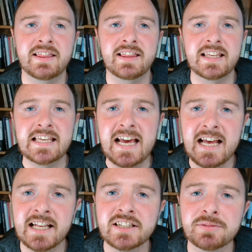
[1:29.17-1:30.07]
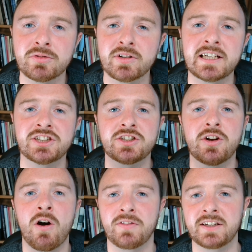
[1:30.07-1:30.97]
the inspiration
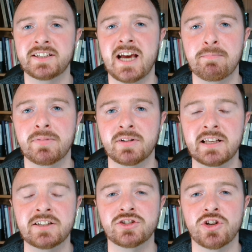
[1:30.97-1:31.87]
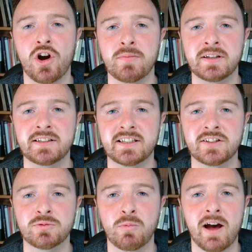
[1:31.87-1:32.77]
of the Temple Endowment
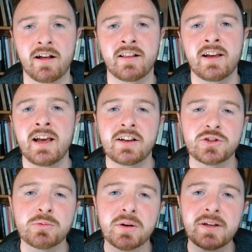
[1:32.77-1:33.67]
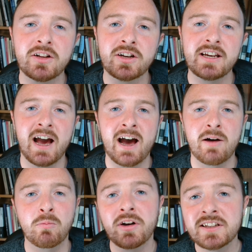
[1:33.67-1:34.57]
as well. So we're going to be looking
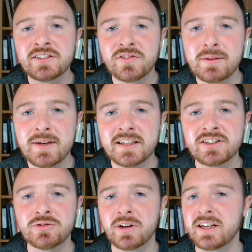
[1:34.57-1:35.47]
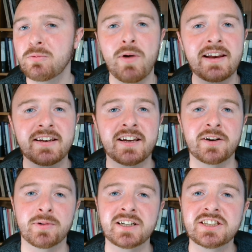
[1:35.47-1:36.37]
at what is Freemasonry, when did it
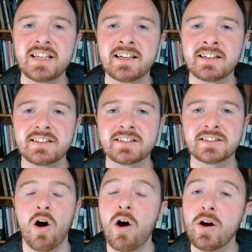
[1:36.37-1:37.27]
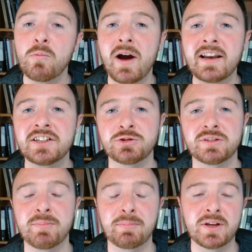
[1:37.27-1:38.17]
originate, how and when did Joseph
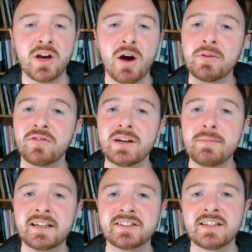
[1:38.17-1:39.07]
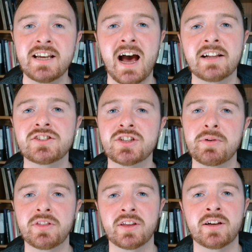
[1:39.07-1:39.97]
Smith become a Freemason, and some
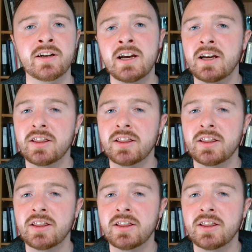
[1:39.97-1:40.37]
of the